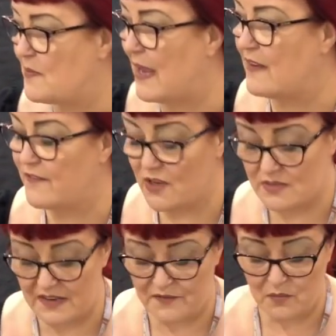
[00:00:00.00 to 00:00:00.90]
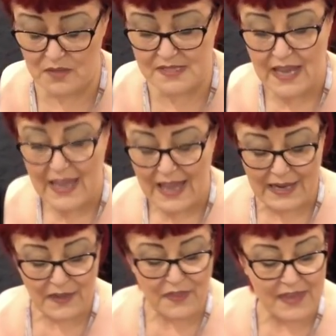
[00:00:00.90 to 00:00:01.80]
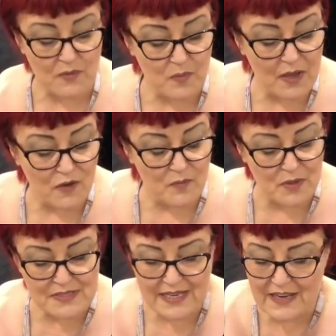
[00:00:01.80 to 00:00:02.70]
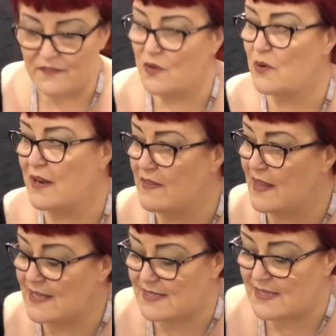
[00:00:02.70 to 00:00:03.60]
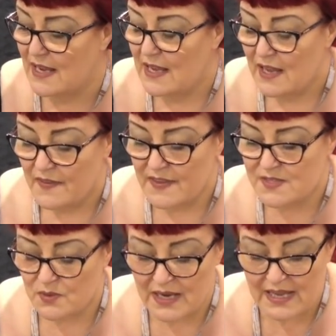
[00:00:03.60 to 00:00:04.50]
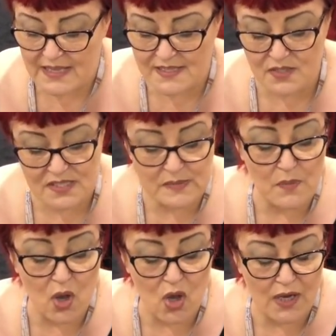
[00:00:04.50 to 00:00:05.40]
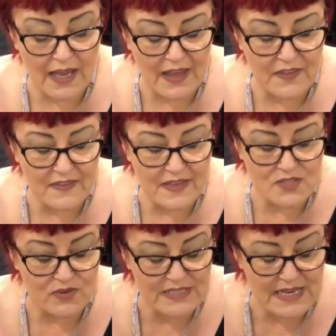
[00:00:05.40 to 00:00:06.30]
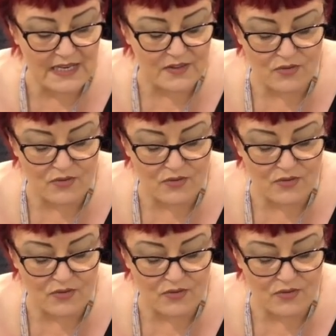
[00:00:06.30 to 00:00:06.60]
buy a few different ones, and I think it would be off-putting if they were in this one here. So smaller, I think these retail at